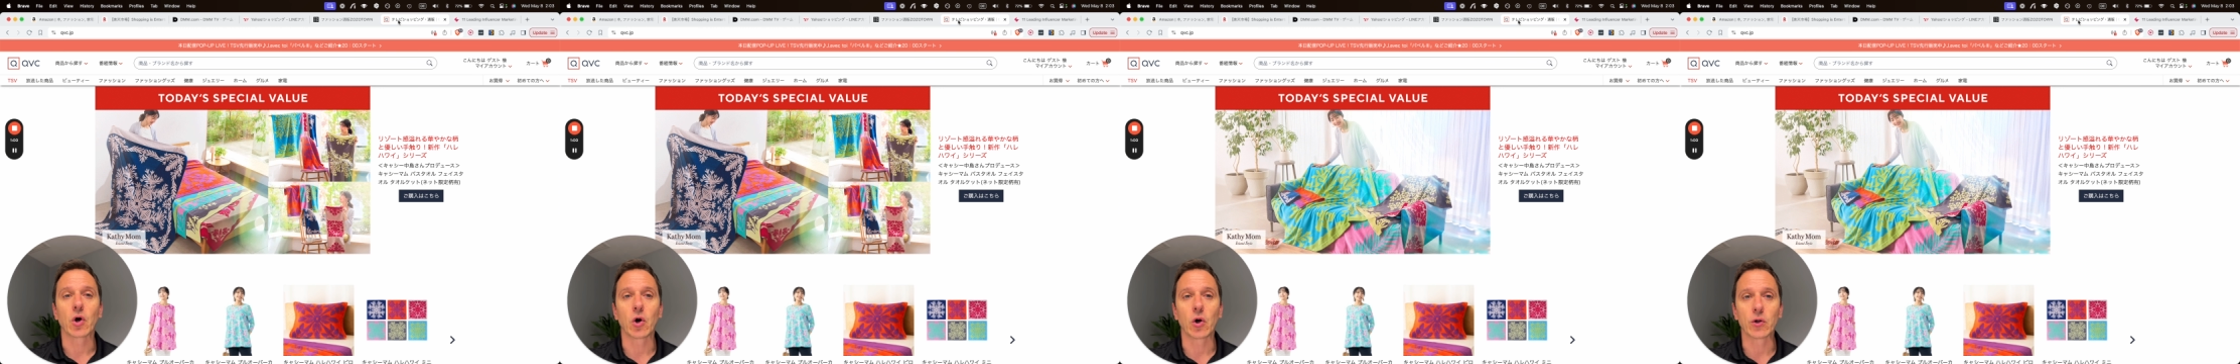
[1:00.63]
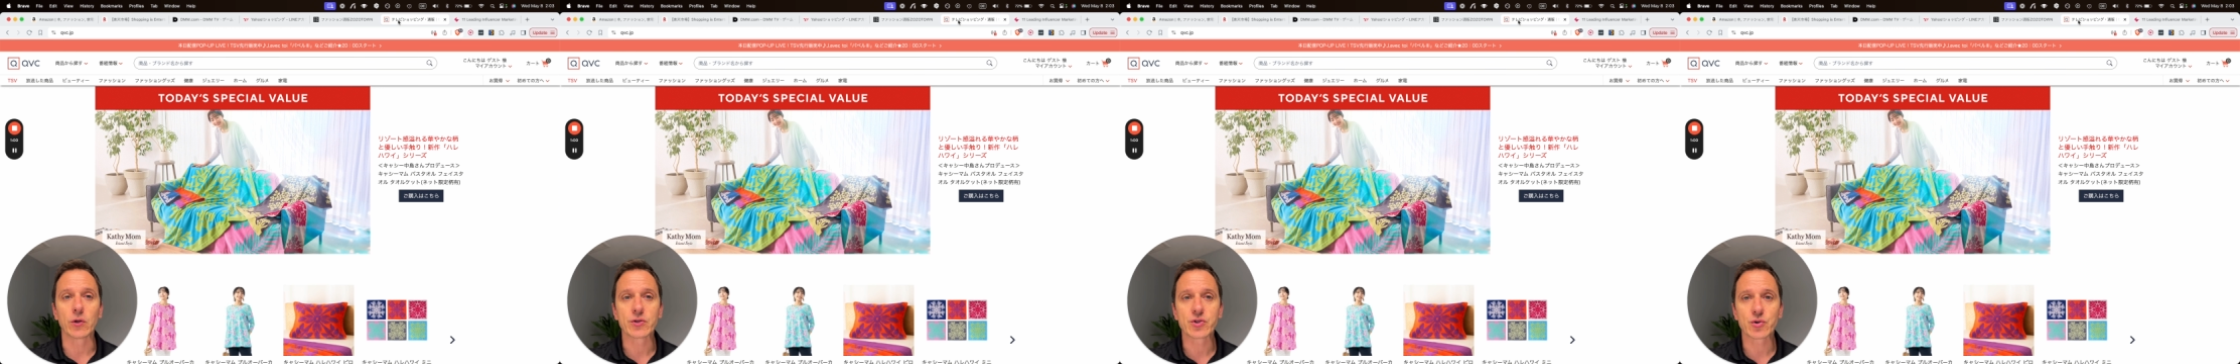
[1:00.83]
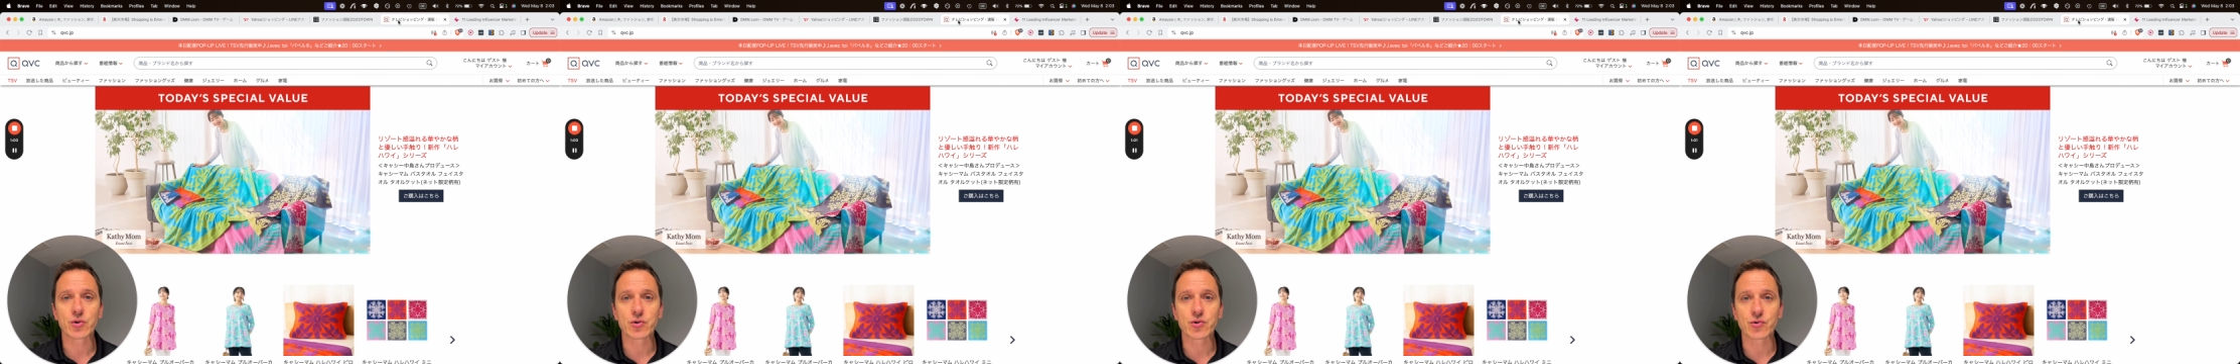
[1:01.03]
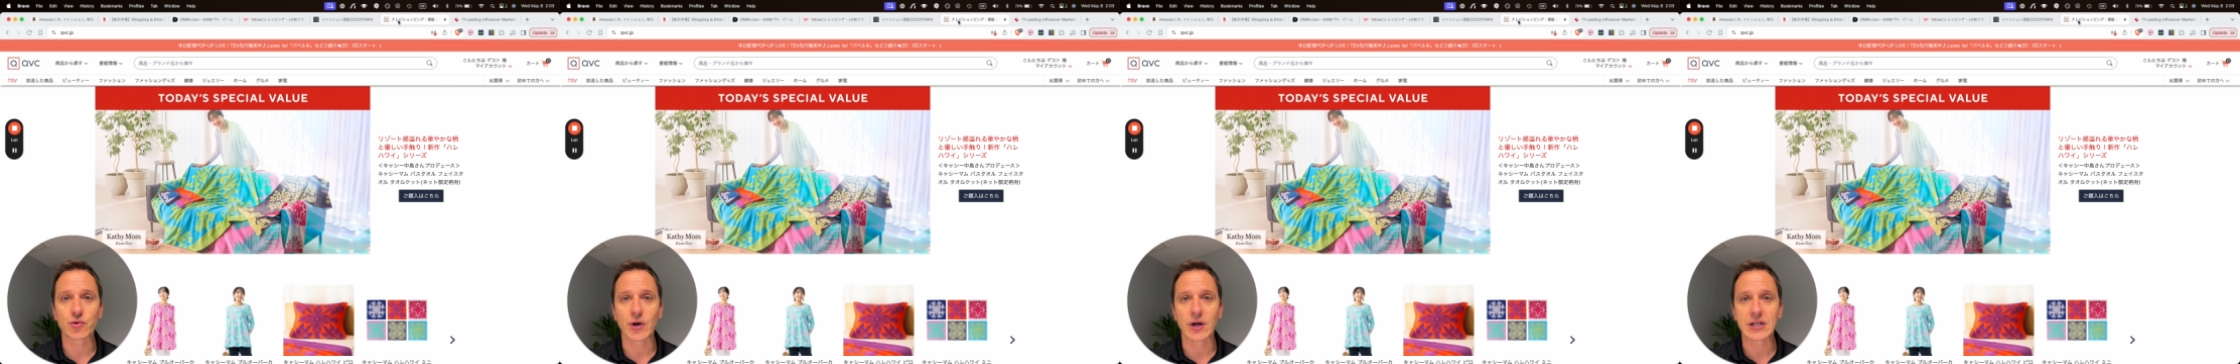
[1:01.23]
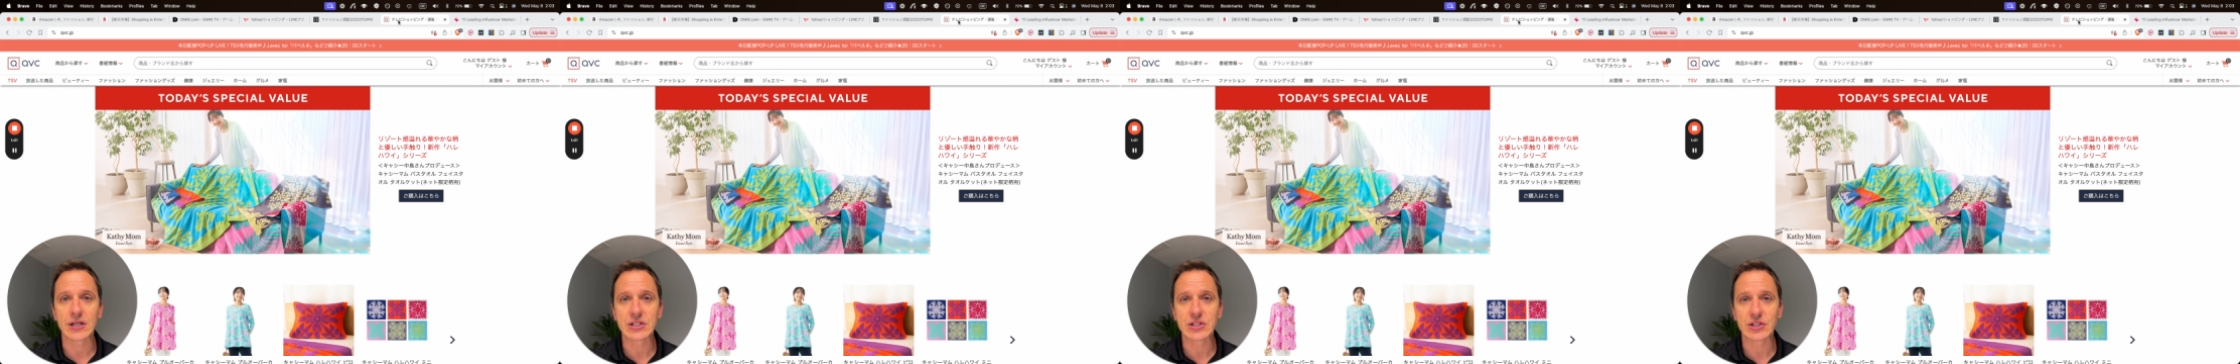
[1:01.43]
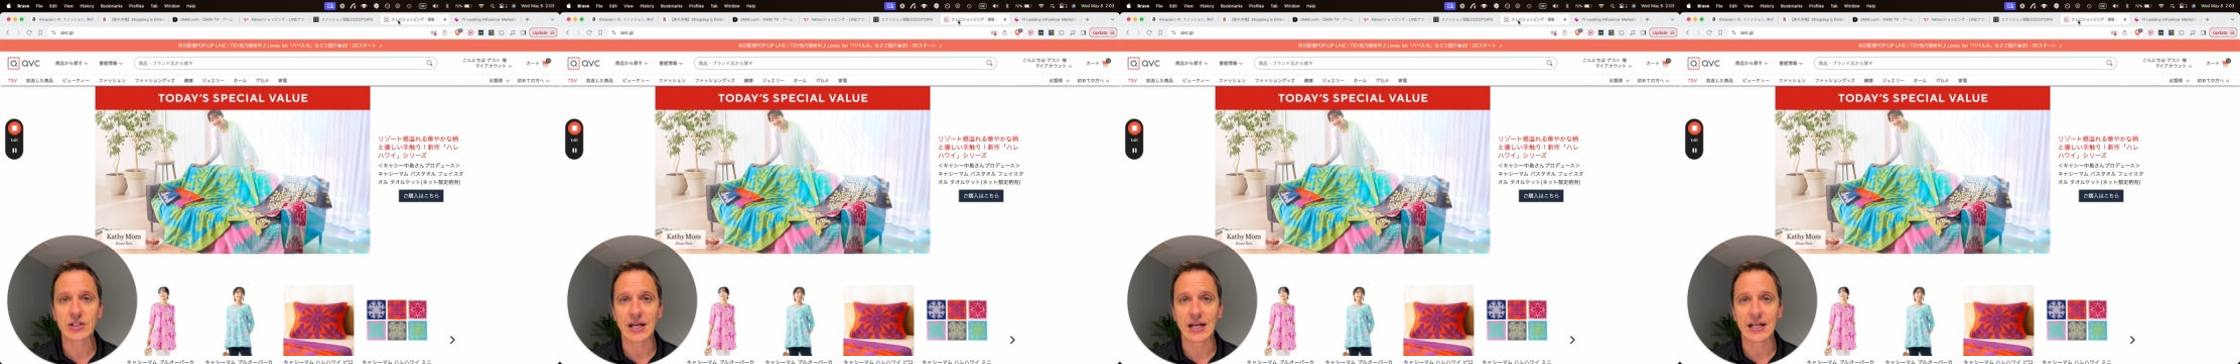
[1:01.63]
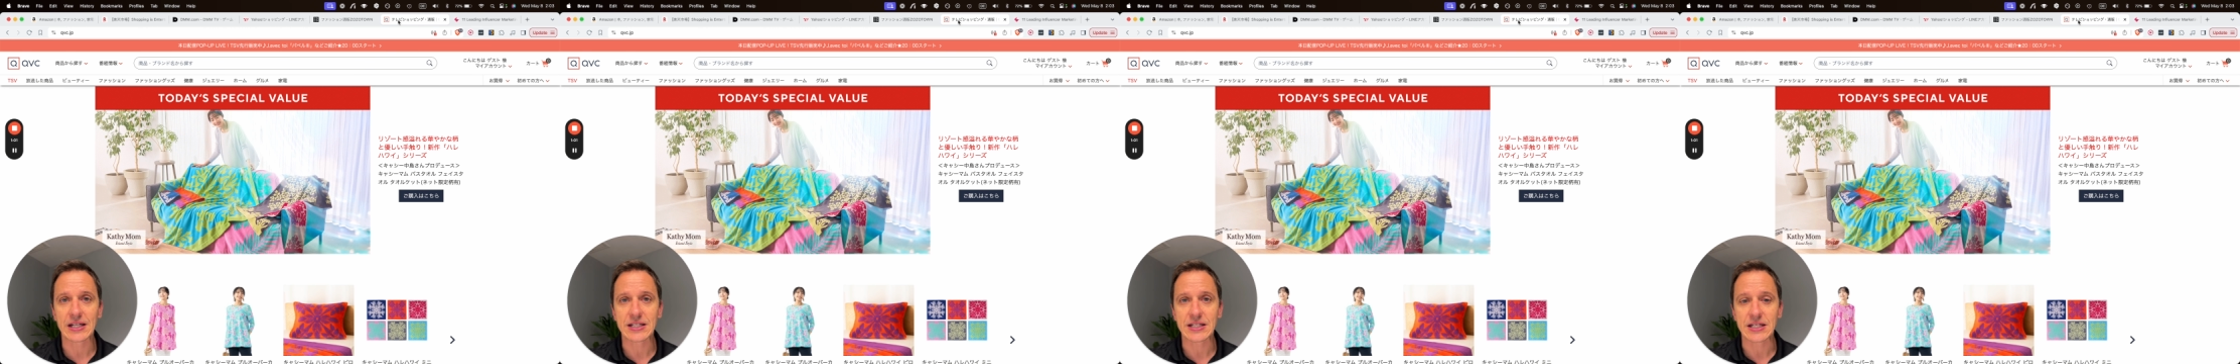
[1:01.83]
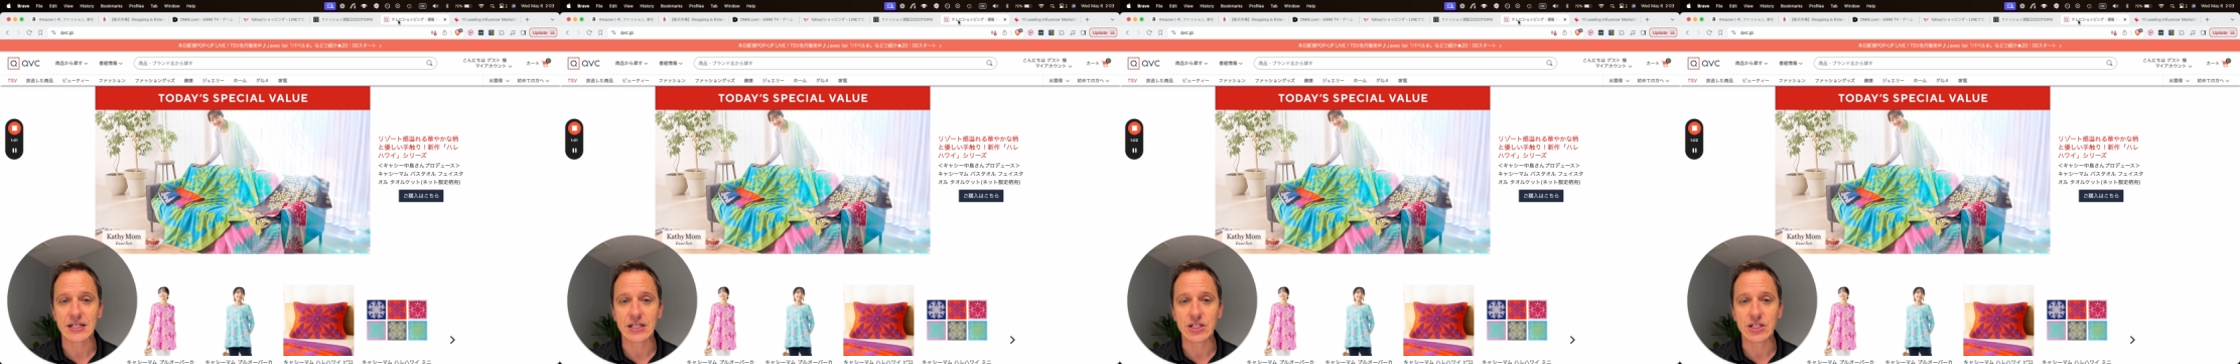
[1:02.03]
also try to get